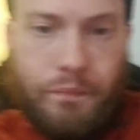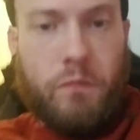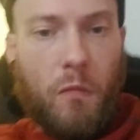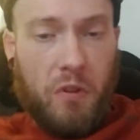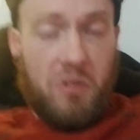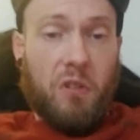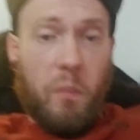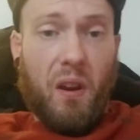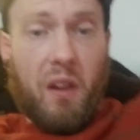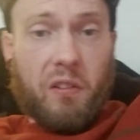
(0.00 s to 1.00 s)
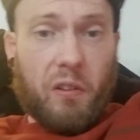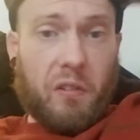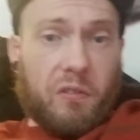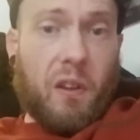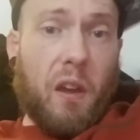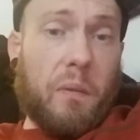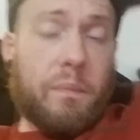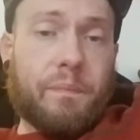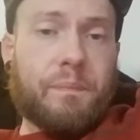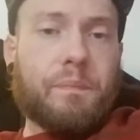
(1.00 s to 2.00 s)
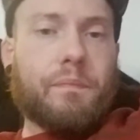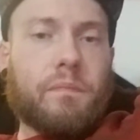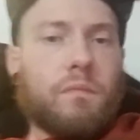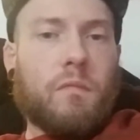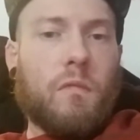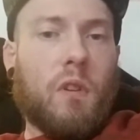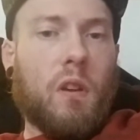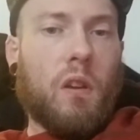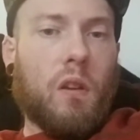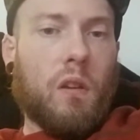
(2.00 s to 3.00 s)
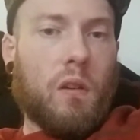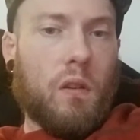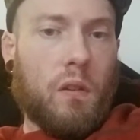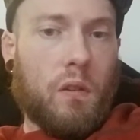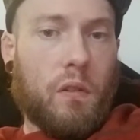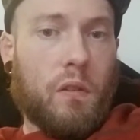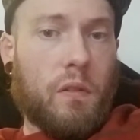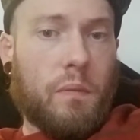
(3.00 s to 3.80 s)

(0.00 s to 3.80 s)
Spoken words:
were still married till this day. And